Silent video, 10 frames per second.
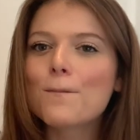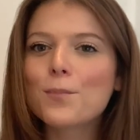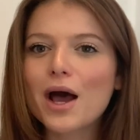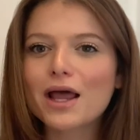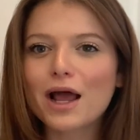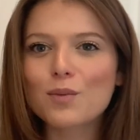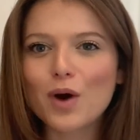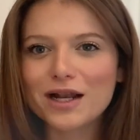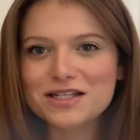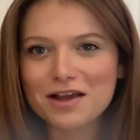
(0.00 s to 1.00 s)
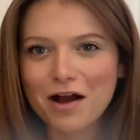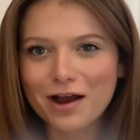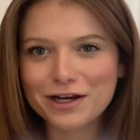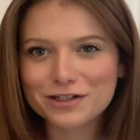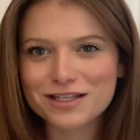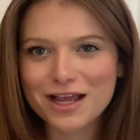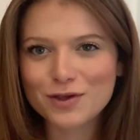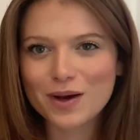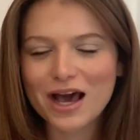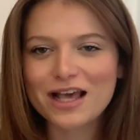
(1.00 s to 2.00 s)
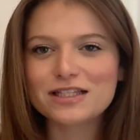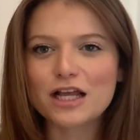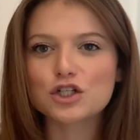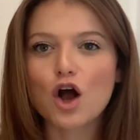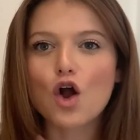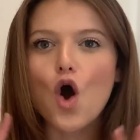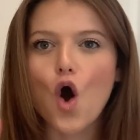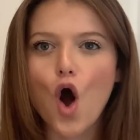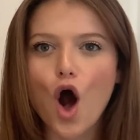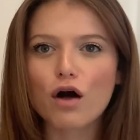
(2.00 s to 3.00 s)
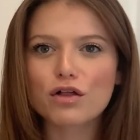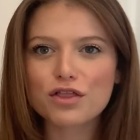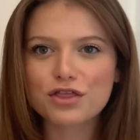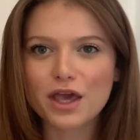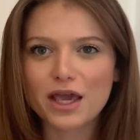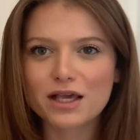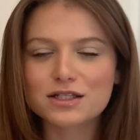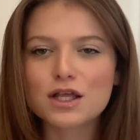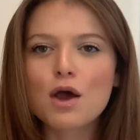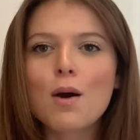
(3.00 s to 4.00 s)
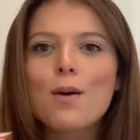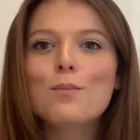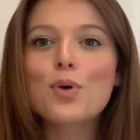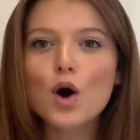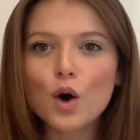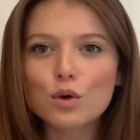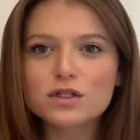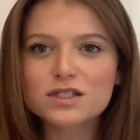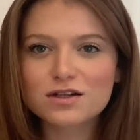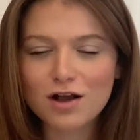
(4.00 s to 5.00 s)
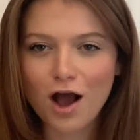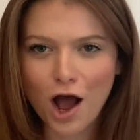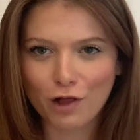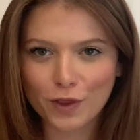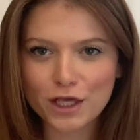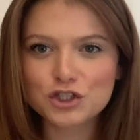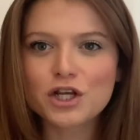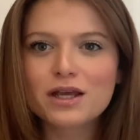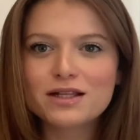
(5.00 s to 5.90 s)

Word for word: but I wanted to get on here today, you guys, and talk all things post-college.